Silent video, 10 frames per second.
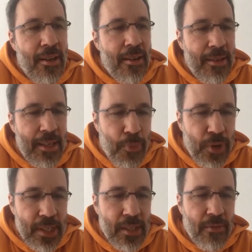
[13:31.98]
the
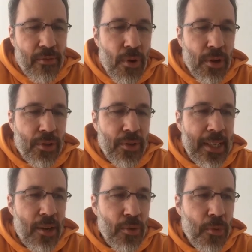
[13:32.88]
presence of water in
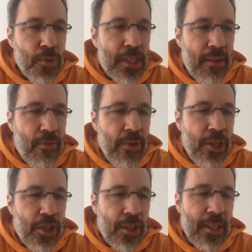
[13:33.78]
almost every
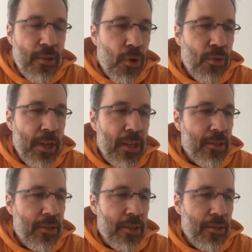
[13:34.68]
shot in one way or
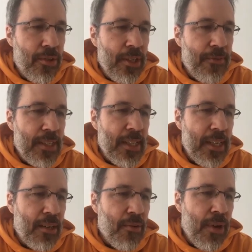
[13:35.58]
the other. It's
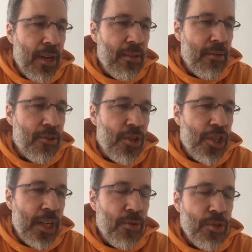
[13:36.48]
like rain, the
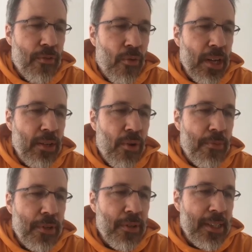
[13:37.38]
shadows of
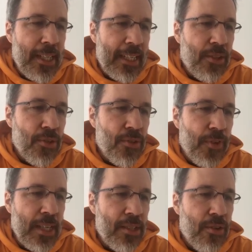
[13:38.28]
raindrop on an actor's
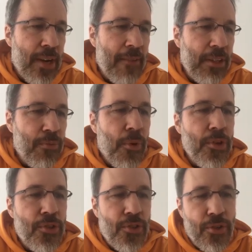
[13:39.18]
face, or having
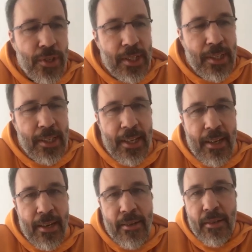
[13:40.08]
moistures in the
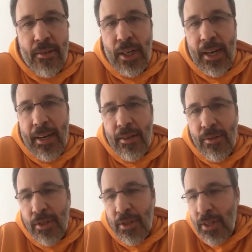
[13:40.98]
air, or
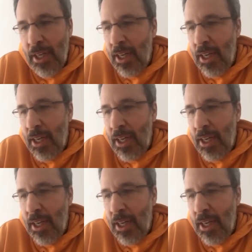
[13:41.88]
clouds, or